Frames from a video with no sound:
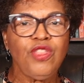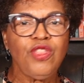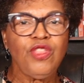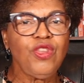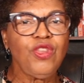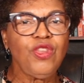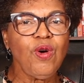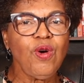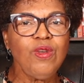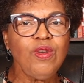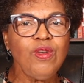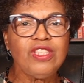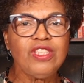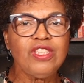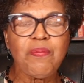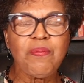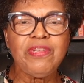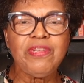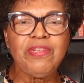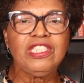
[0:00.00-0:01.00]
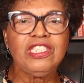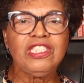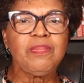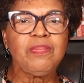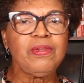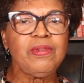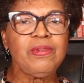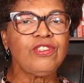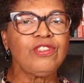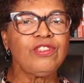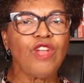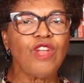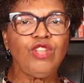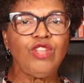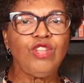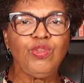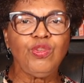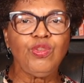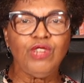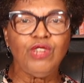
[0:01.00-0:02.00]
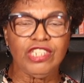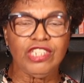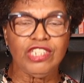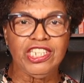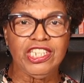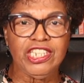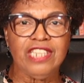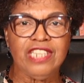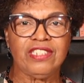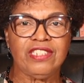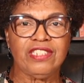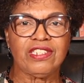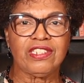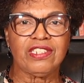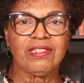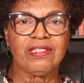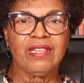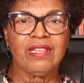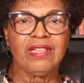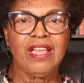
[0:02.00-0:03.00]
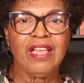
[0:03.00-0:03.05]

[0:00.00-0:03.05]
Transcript: Those principles do not change.